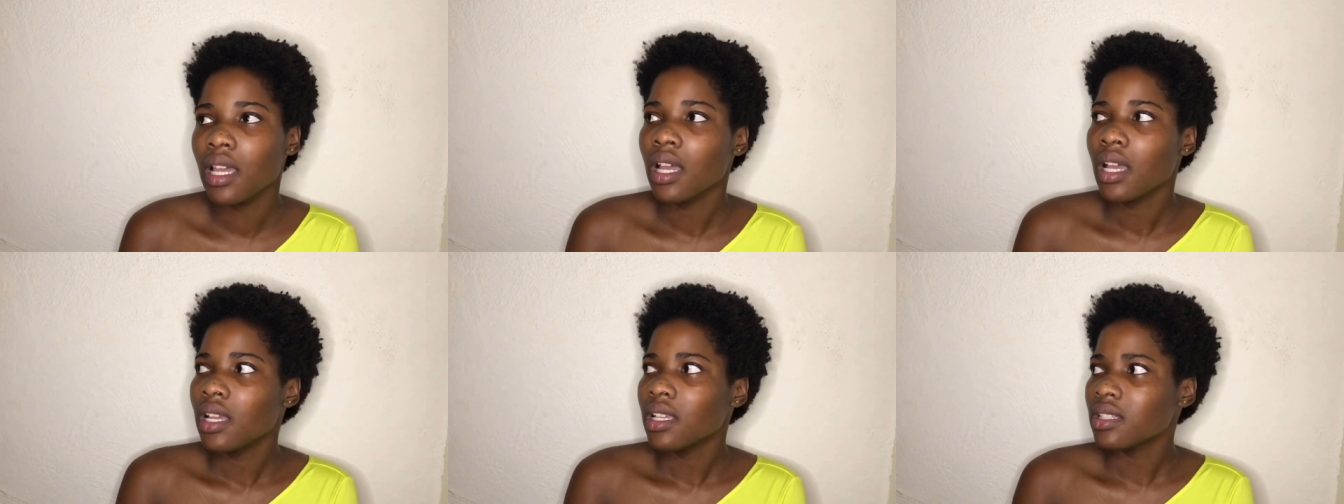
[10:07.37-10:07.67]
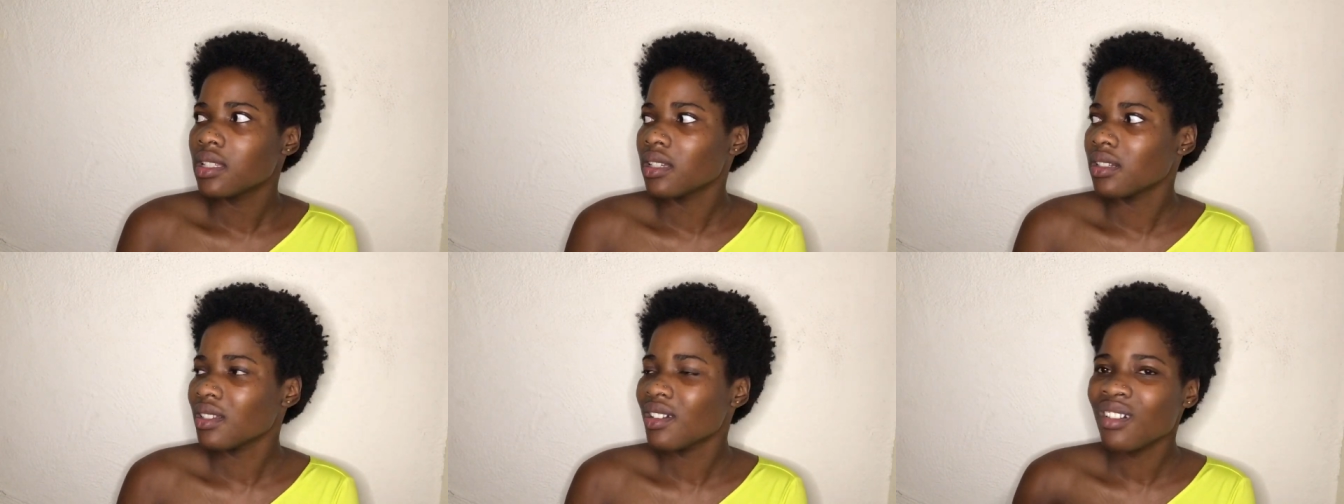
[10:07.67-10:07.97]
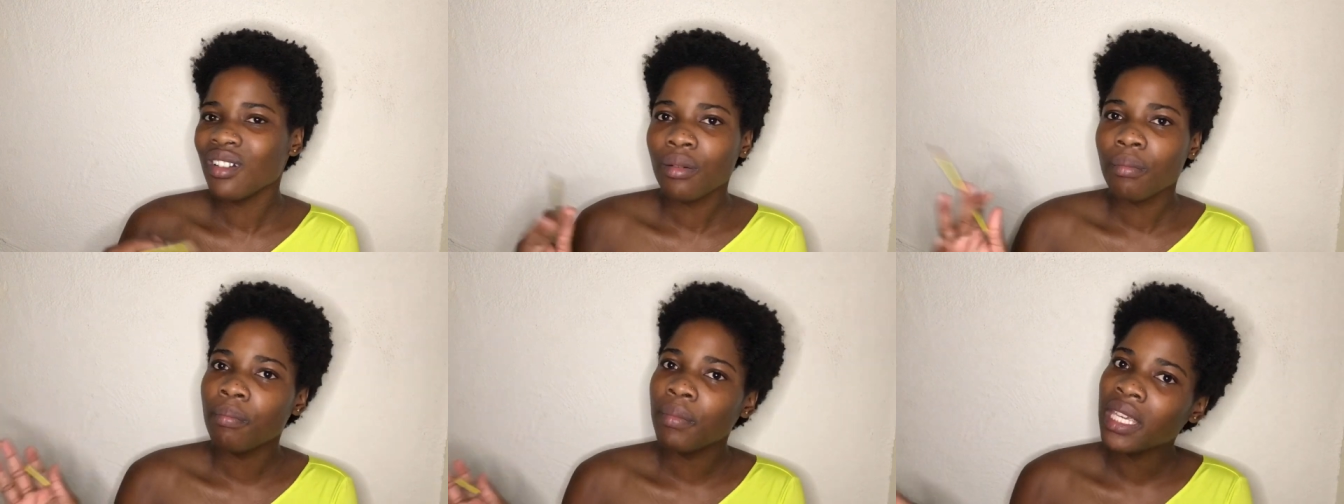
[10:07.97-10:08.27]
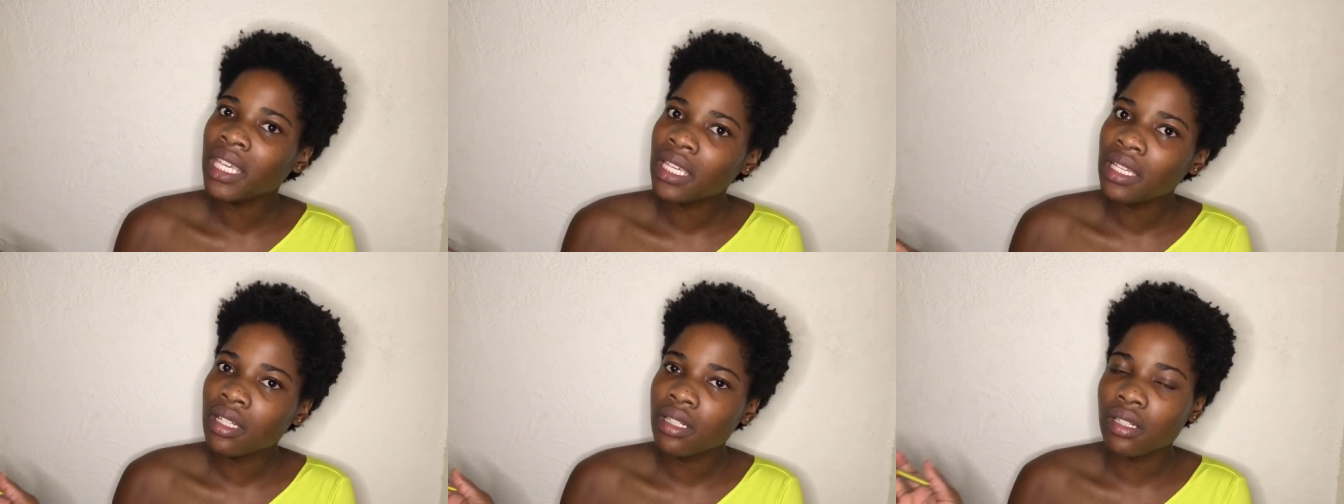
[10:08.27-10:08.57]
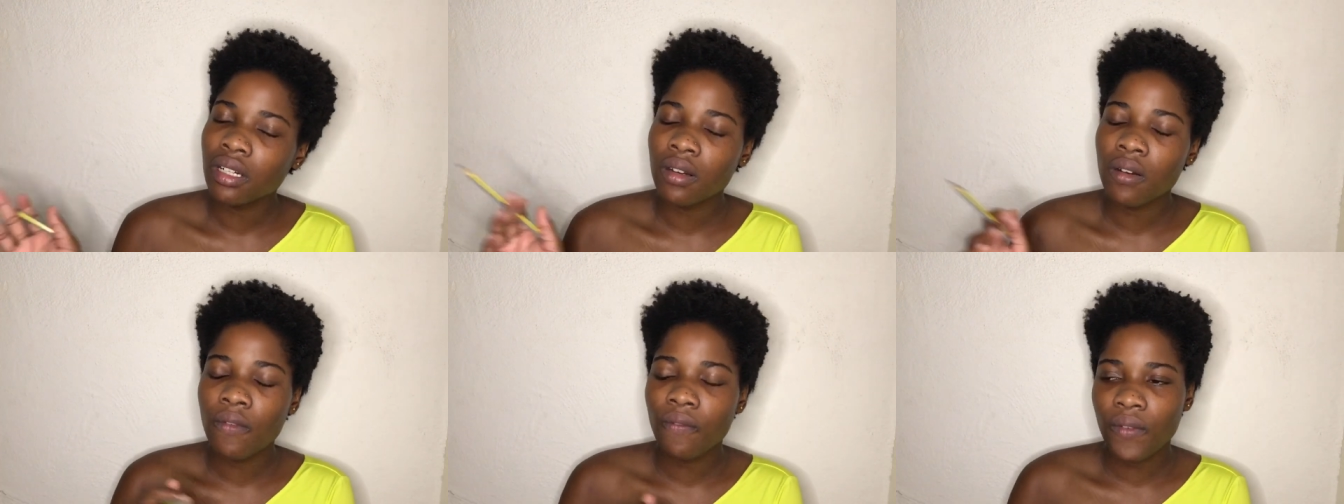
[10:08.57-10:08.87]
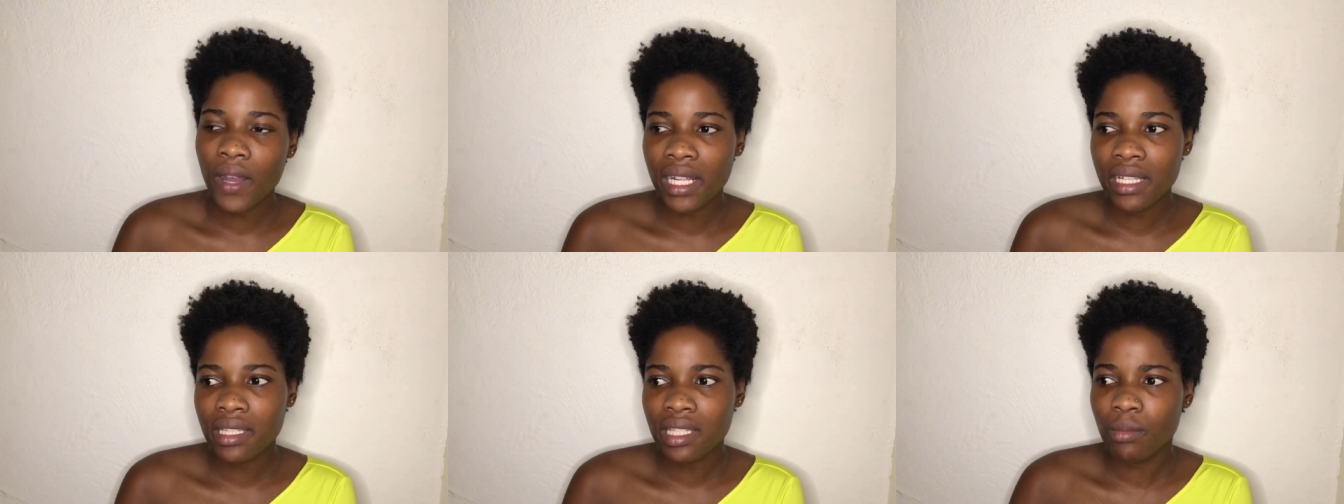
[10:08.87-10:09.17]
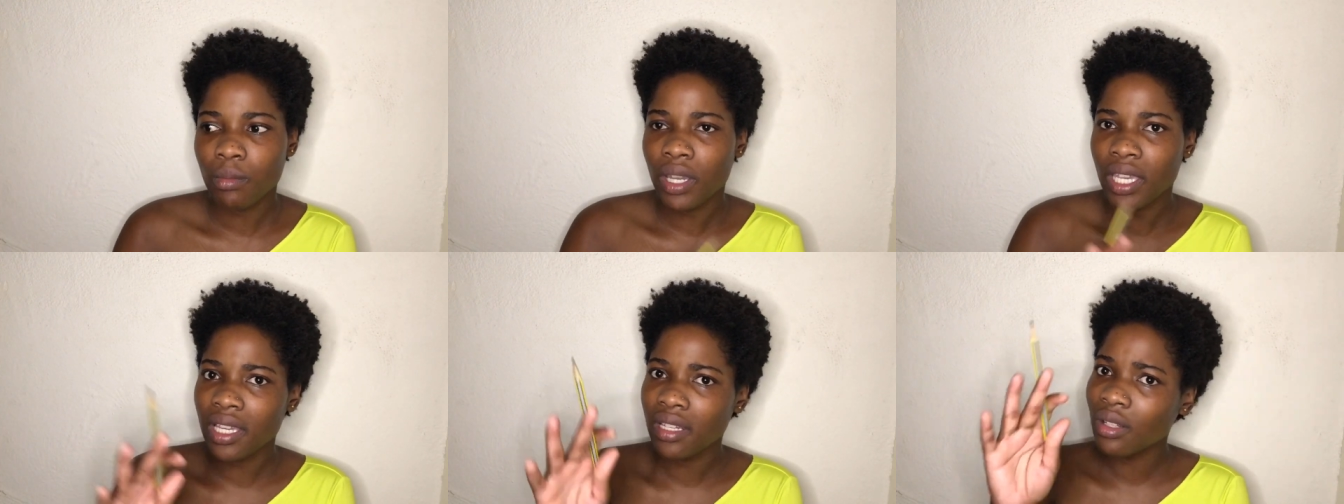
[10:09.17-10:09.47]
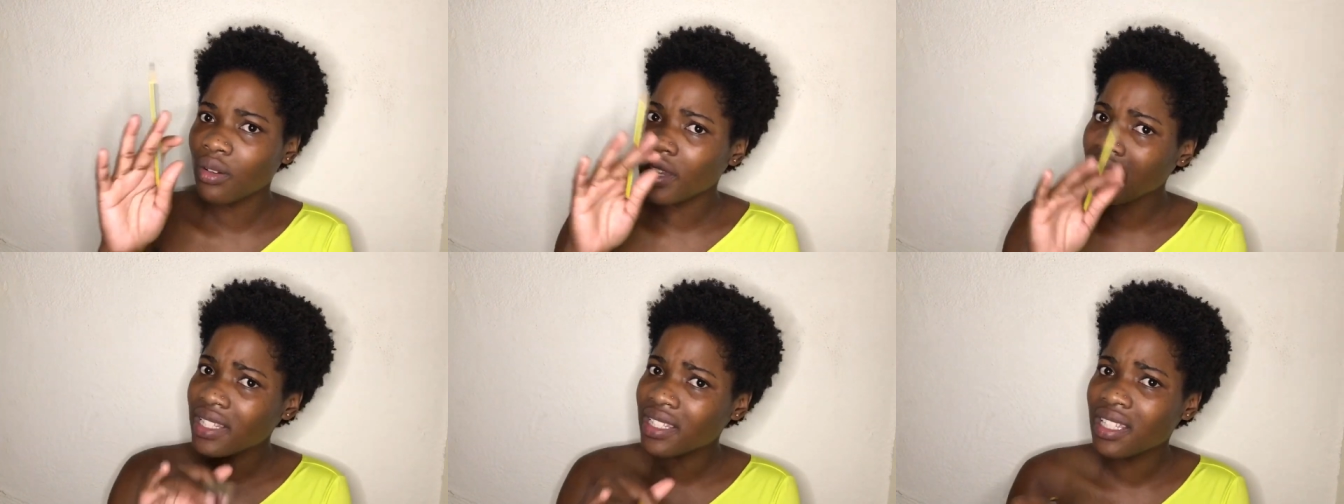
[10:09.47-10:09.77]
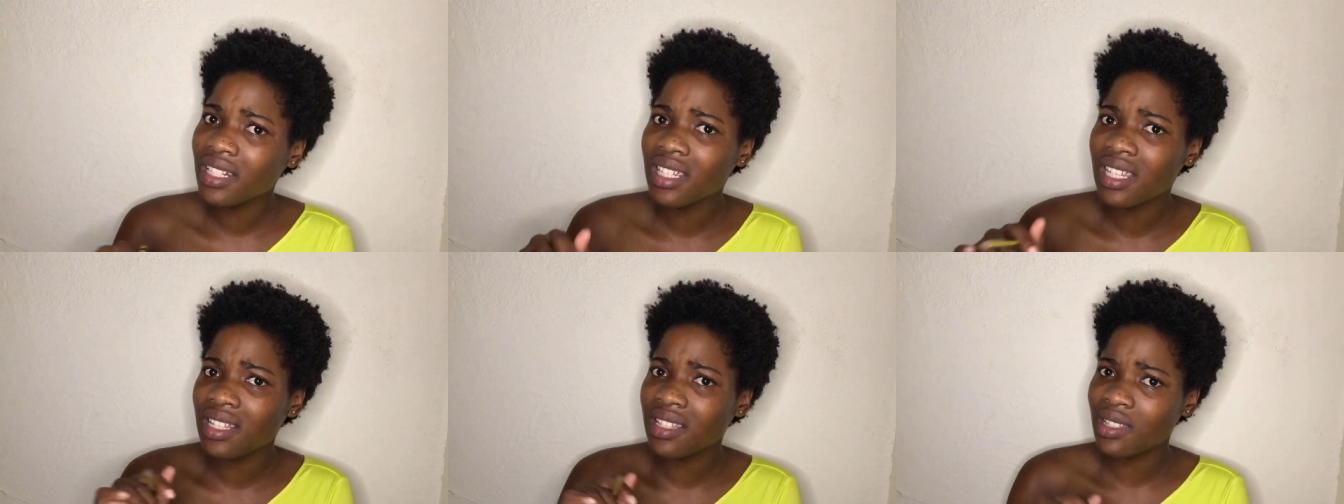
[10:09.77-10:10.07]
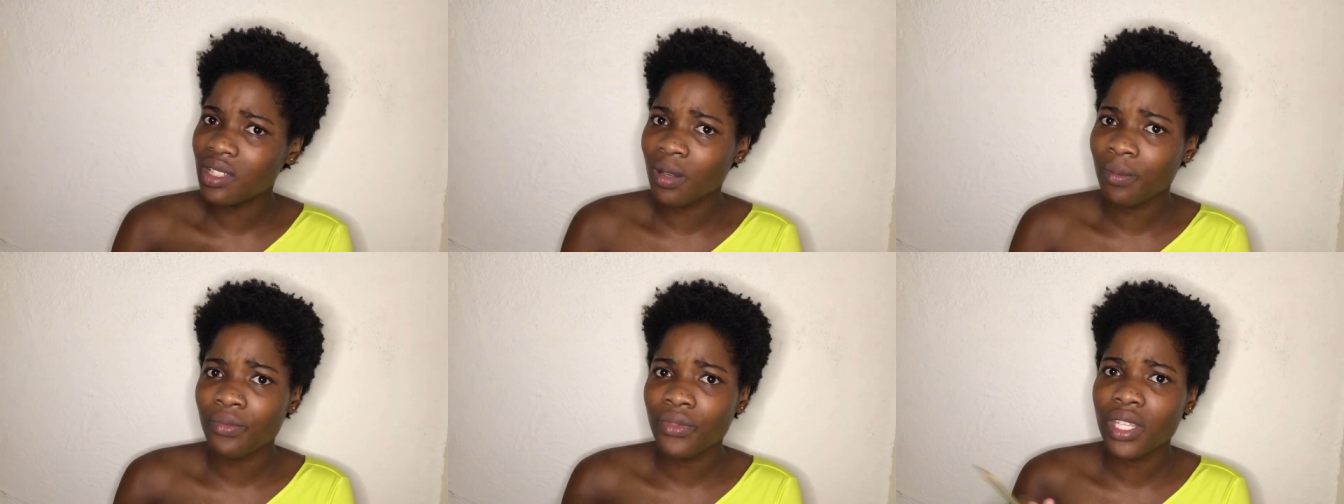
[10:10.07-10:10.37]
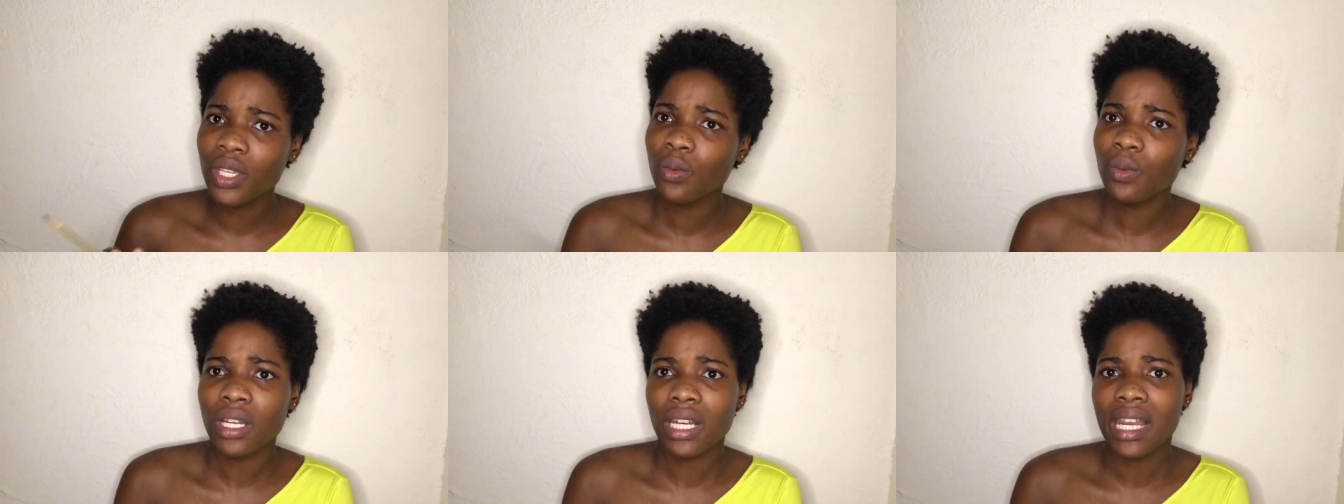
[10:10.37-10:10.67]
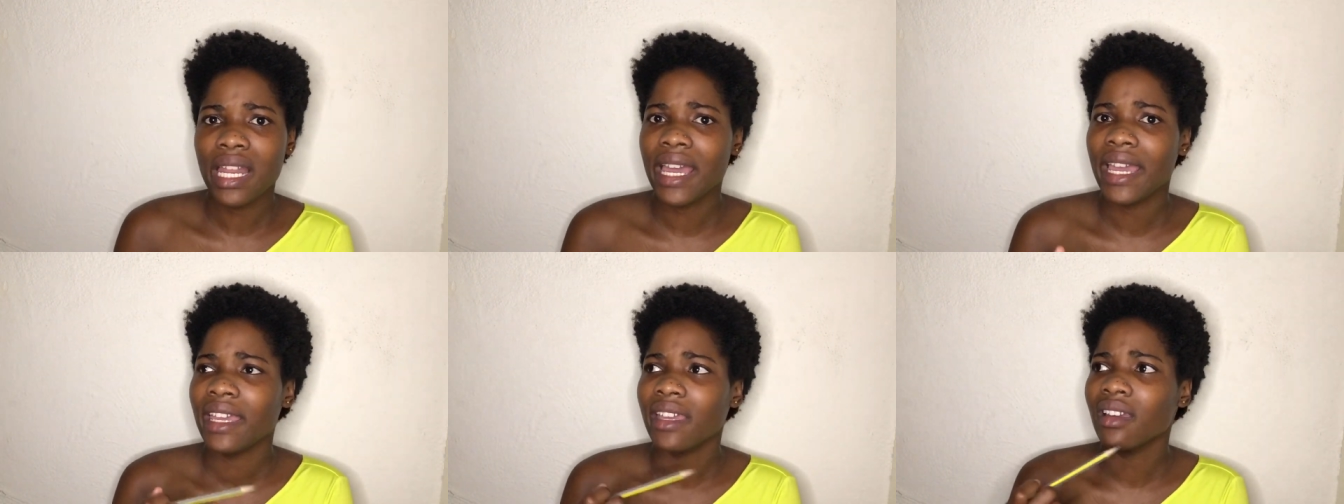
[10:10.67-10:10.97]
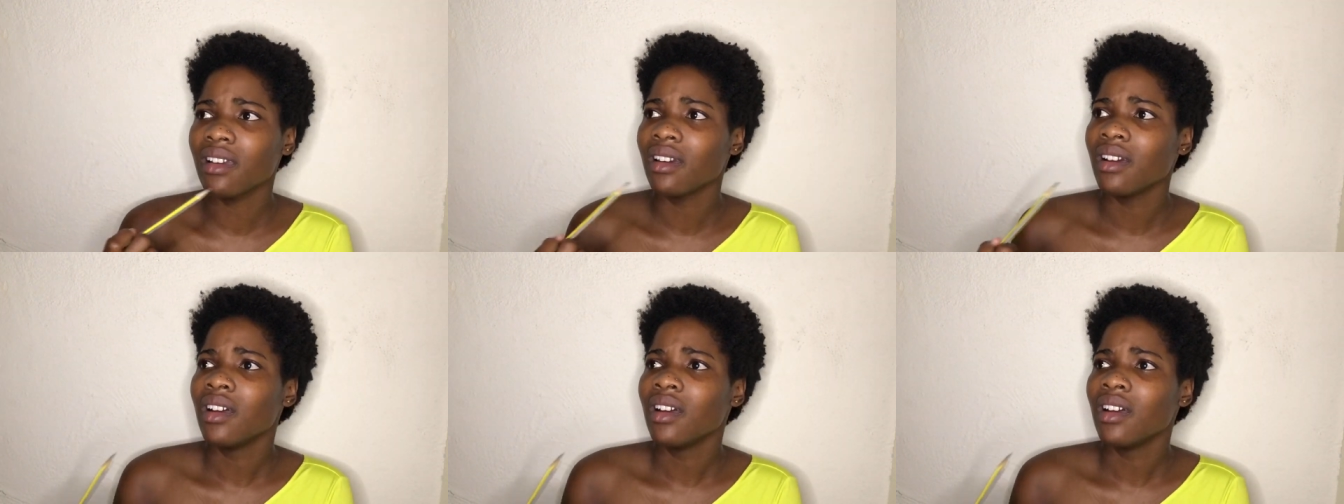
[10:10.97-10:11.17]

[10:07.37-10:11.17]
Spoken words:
So not a big, not a fancy, but you're going to need something with like